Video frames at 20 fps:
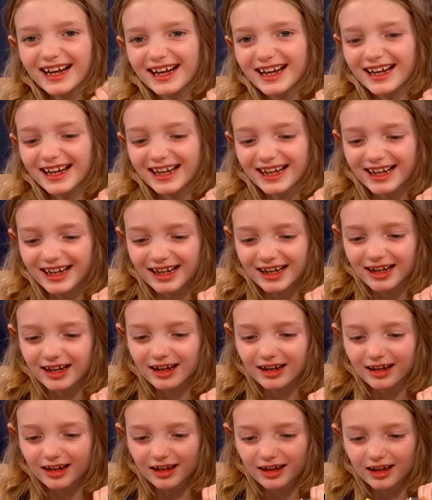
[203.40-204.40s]

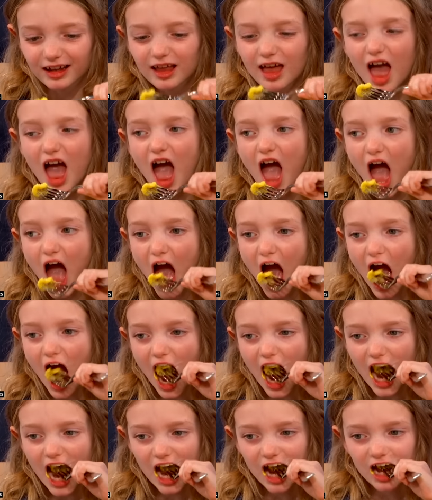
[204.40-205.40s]

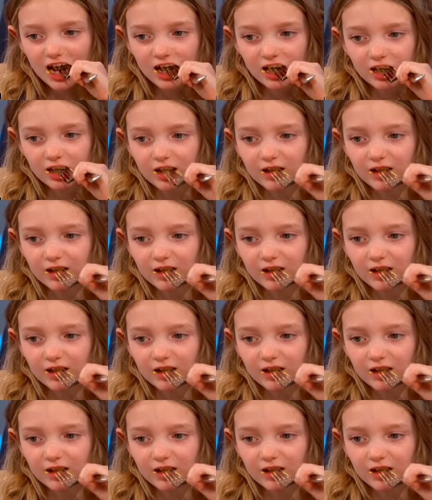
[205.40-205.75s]
Nobody speaks.